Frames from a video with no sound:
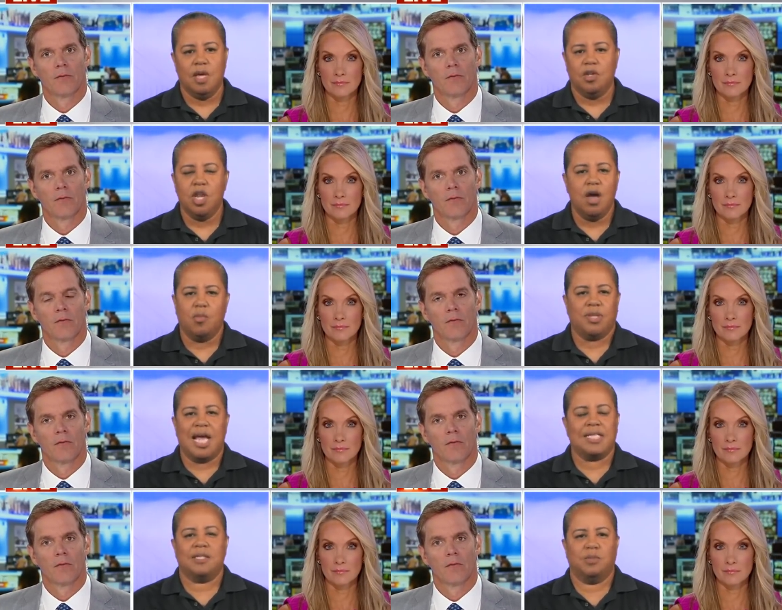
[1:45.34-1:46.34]
Speaker 1: No, but
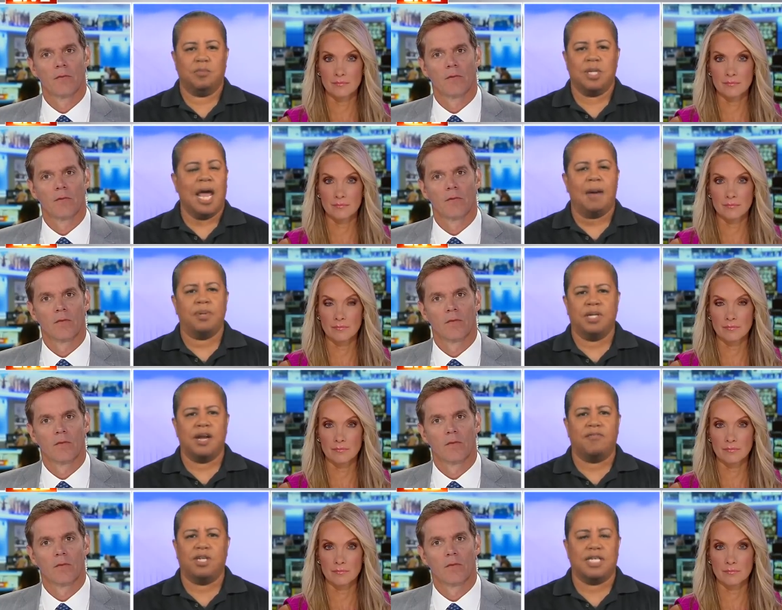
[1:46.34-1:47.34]
that's been happening
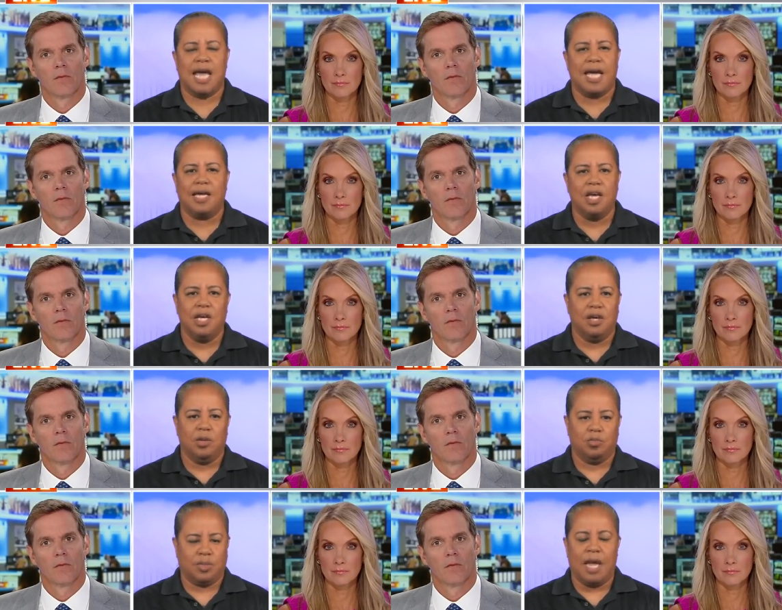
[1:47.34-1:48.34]
every day.
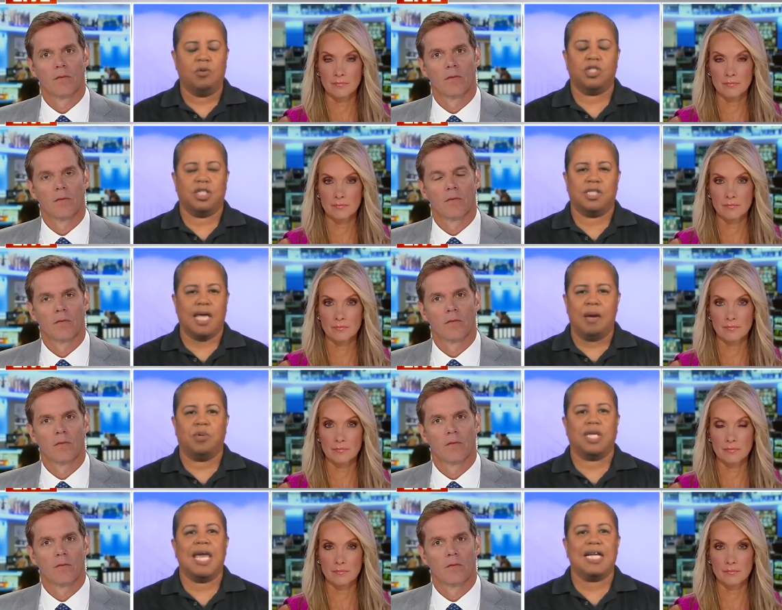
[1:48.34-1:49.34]
They were just able
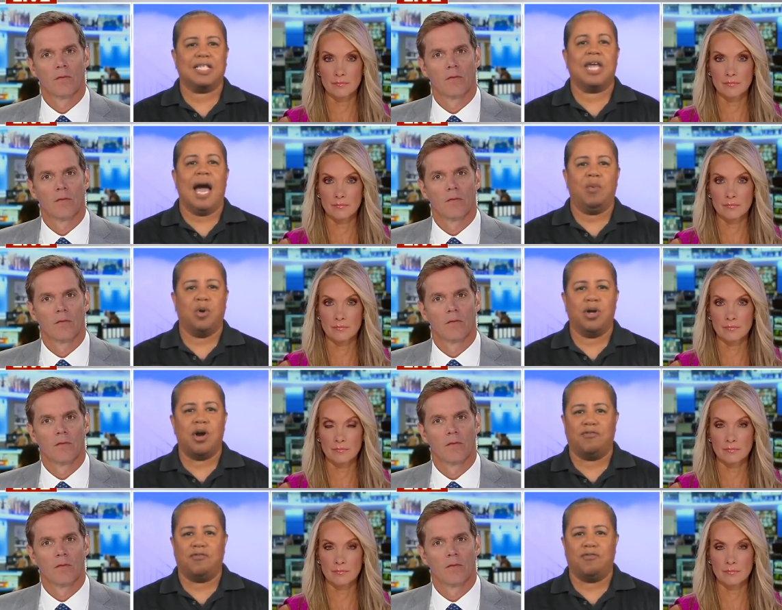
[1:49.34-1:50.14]
to catch that one on